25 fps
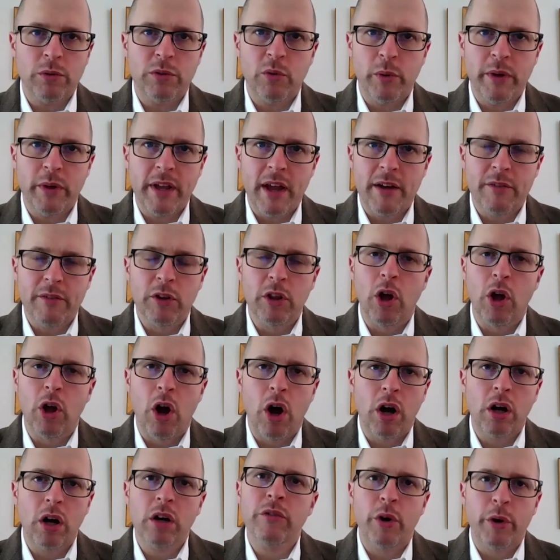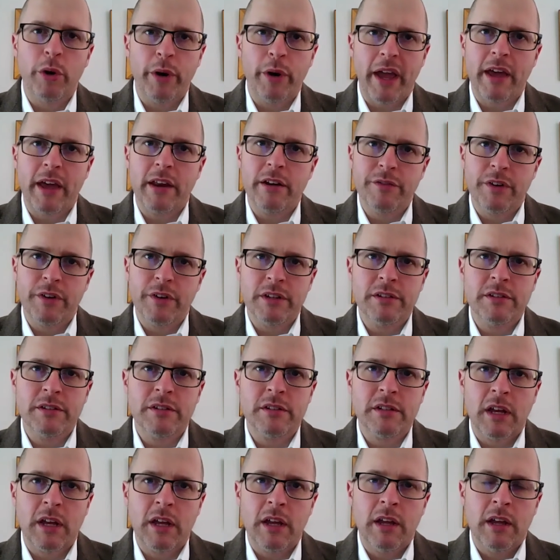Do we have a long road ahead of
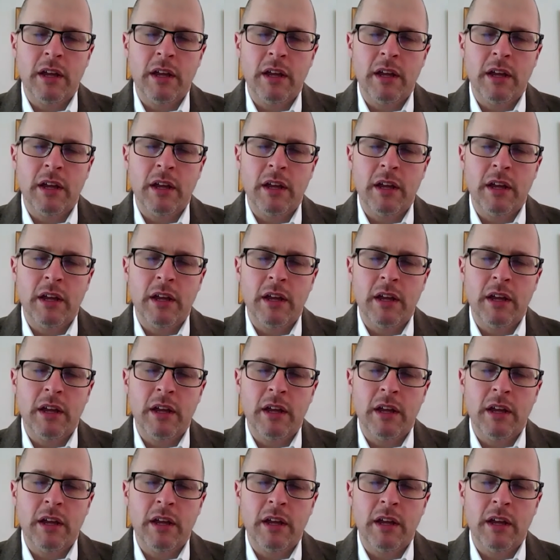us